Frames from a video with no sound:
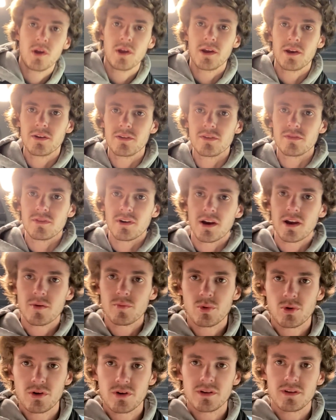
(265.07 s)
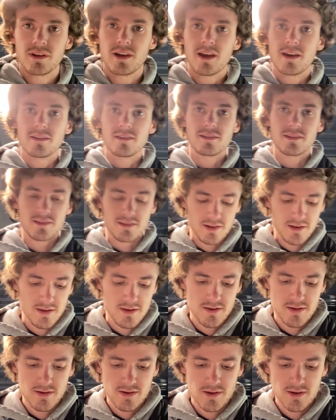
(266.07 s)
Here's a very important test.
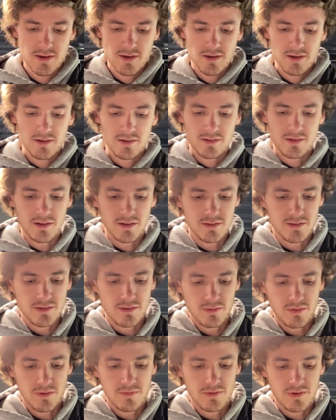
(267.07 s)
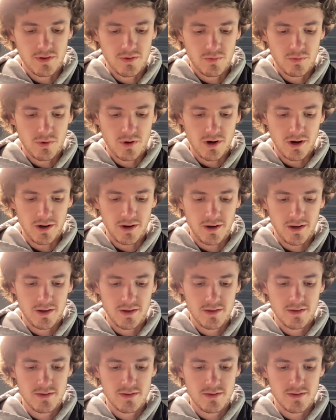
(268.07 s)
Does the Rivian work